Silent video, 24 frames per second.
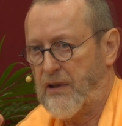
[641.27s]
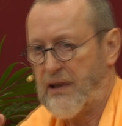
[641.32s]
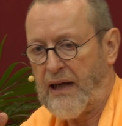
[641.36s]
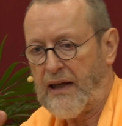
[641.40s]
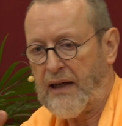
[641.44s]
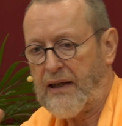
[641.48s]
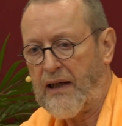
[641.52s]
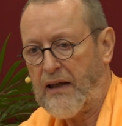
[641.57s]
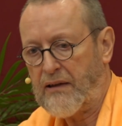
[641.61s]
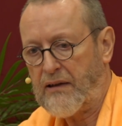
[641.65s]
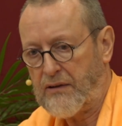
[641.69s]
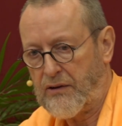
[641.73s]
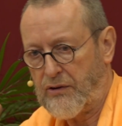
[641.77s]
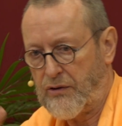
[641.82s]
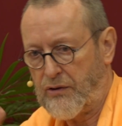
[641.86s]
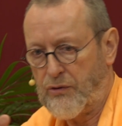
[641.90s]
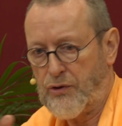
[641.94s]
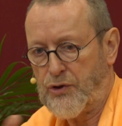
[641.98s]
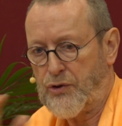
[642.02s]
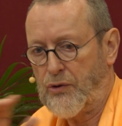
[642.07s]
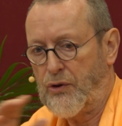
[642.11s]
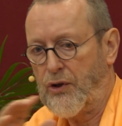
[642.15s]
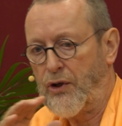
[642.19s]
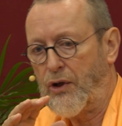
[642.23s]
I can't.
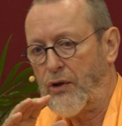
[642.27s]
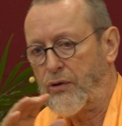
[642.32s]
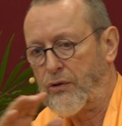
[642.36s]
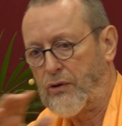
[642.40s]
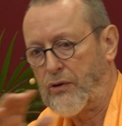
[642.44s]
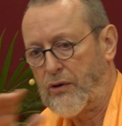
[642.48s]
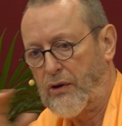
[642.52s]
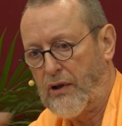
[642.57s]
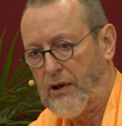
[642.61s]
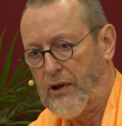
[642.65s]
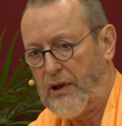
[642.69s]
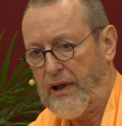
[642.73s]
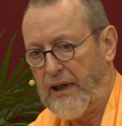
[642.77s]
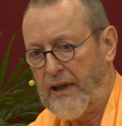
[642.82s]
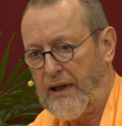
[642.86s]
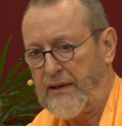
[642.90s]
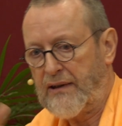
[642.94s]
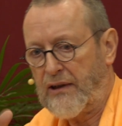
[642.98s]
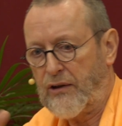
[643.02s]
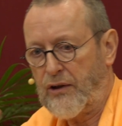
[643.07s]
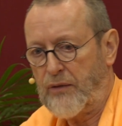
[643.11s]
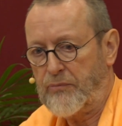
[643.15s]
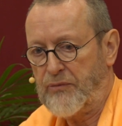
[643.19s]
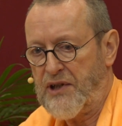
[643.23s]
You should not
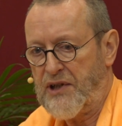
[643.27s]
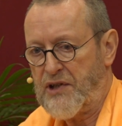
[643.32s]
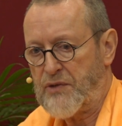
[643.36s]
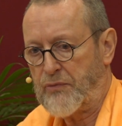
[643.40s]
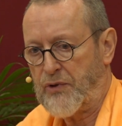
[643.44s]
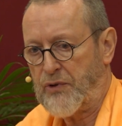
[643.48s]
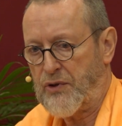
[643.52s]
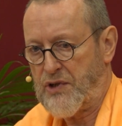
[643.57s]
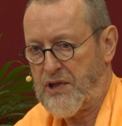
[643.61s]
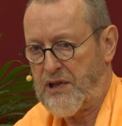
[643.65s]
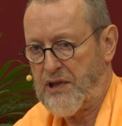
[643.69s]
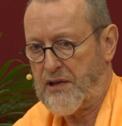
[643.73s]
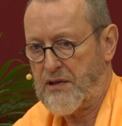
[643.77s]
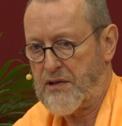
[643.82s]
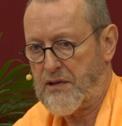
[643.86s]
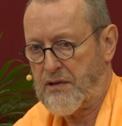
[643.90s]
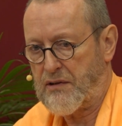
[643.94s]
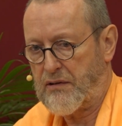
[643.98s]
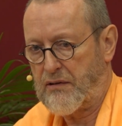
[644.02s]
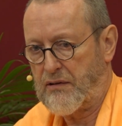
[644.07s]
interrupt this process.